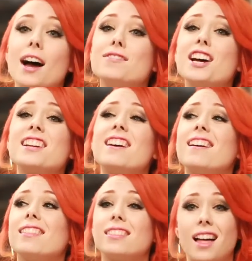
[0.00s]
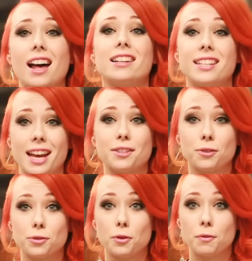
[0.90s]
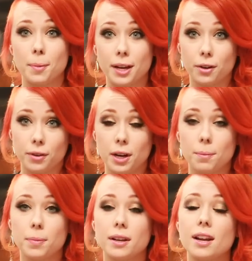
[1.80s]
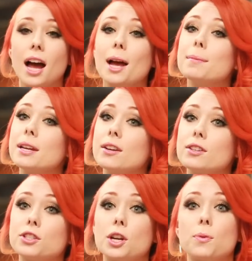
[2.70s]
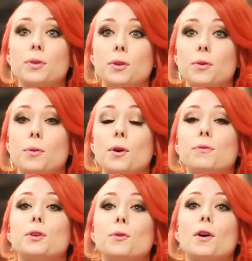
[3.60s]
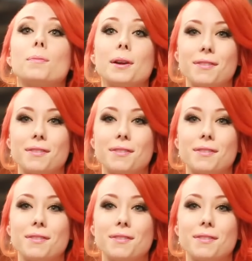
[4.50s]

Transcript: I've done a lot of tattoos over my career, but I'm here to share with you a few of my